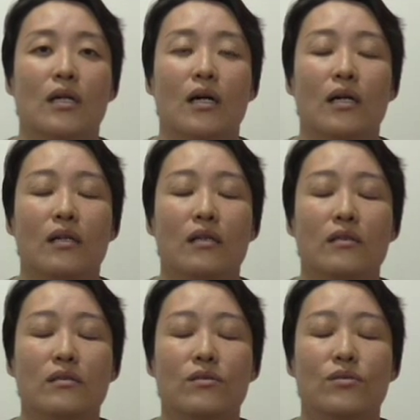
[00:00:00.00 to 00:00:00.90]
I
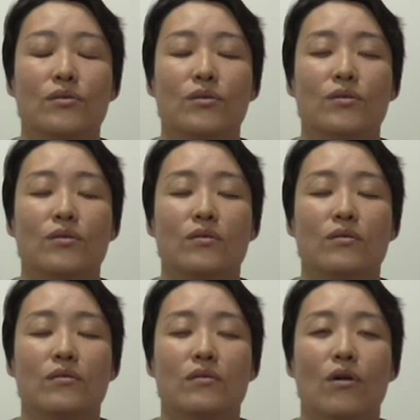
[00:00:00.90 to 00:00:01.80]
learned to
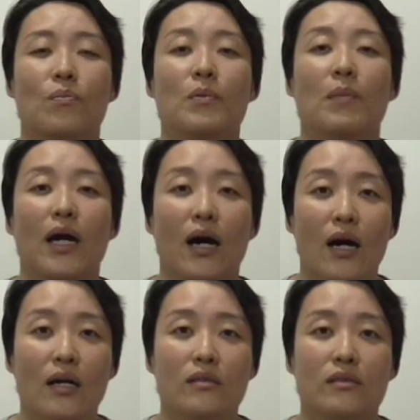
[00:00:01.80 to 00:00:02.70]
open my
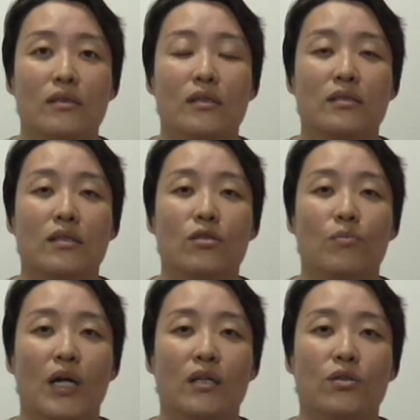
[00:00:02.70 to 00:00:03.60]
heart, listen to
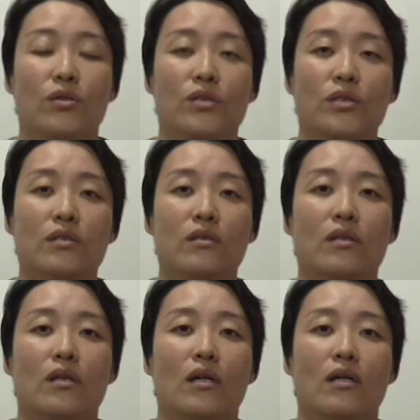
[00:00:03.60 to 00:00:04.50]
my intuition,
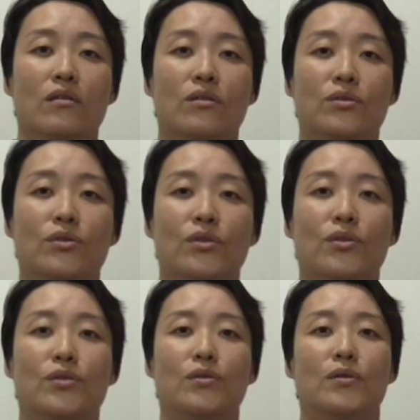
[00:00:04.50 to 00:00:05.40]
and
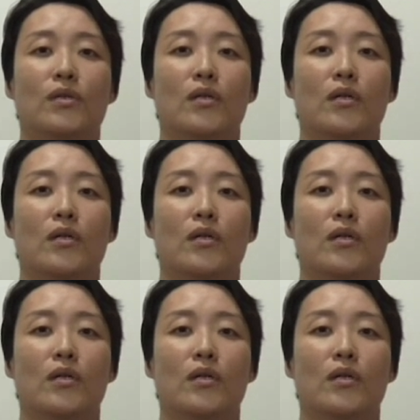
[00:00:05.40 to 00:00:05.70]
also